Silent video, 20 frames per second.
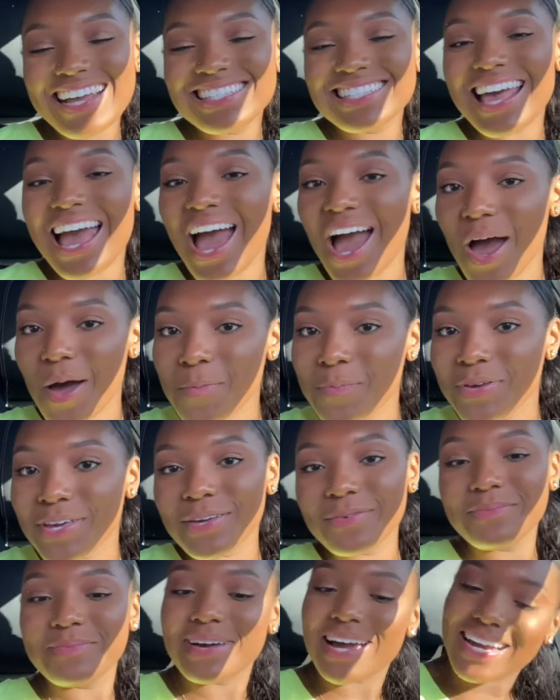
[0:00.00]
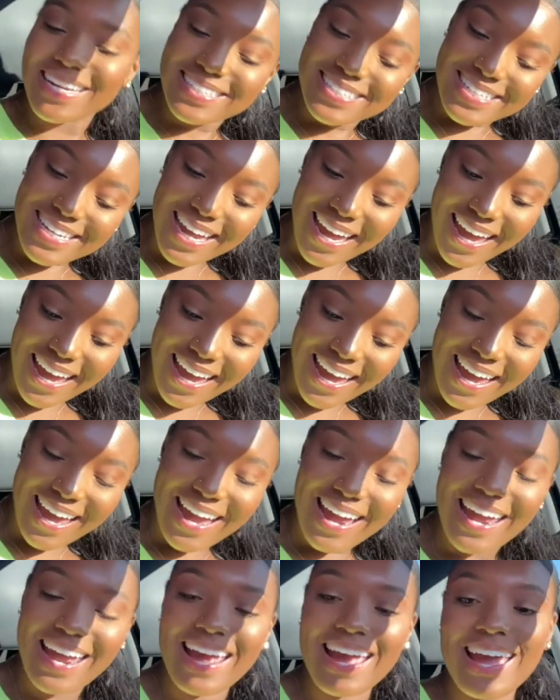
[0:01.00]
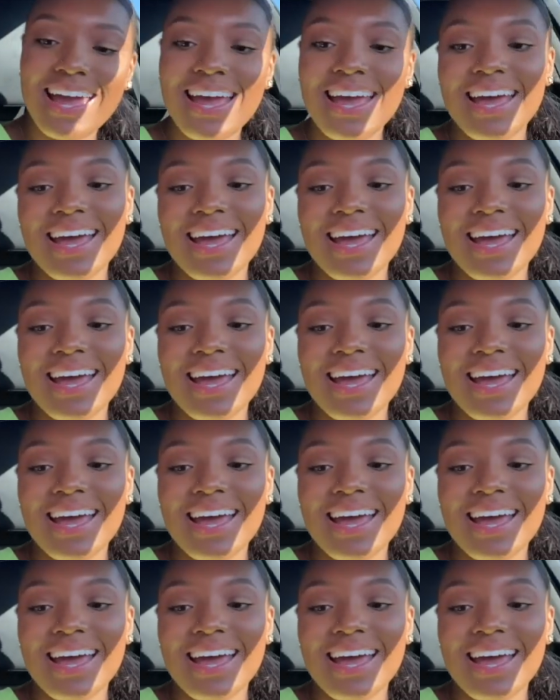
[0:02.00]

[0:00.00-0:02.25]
Happy Monday.